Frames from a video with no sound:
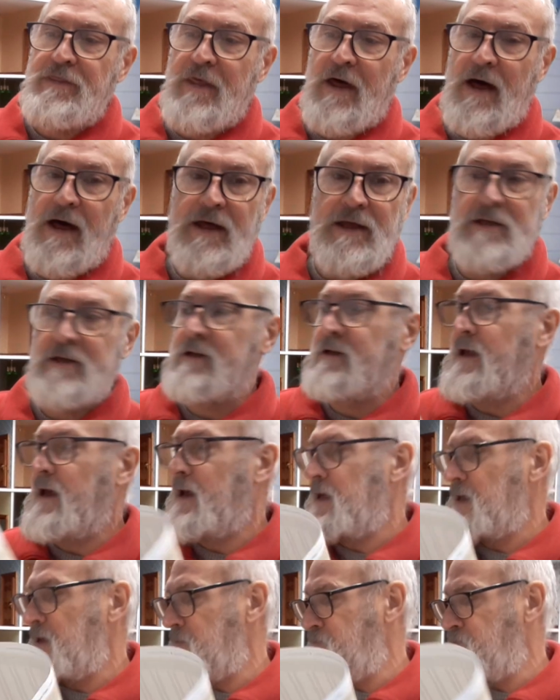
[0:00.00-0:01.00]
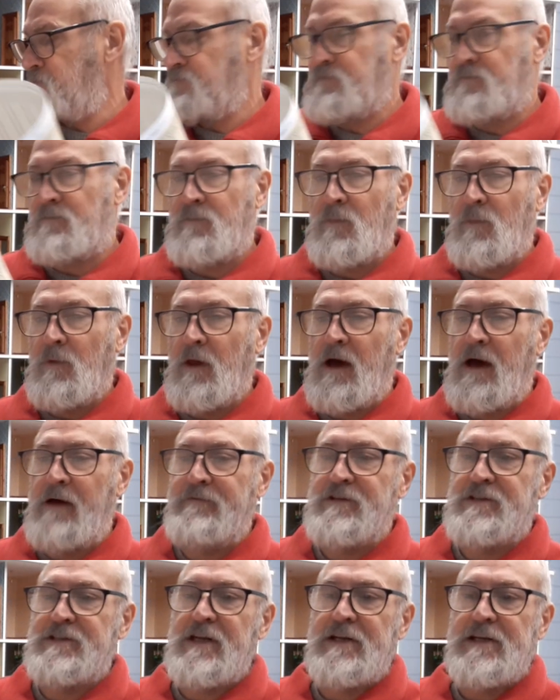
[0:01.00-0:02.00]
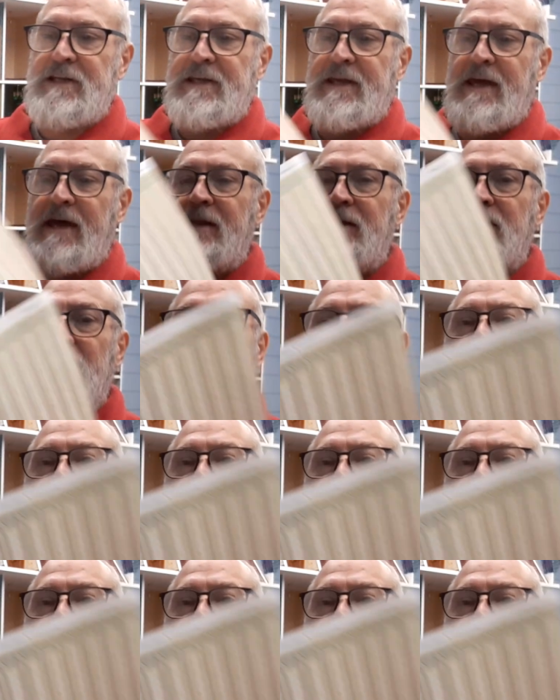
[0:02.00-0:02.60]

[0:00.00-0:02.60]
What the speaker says: that, I haven't done it yet,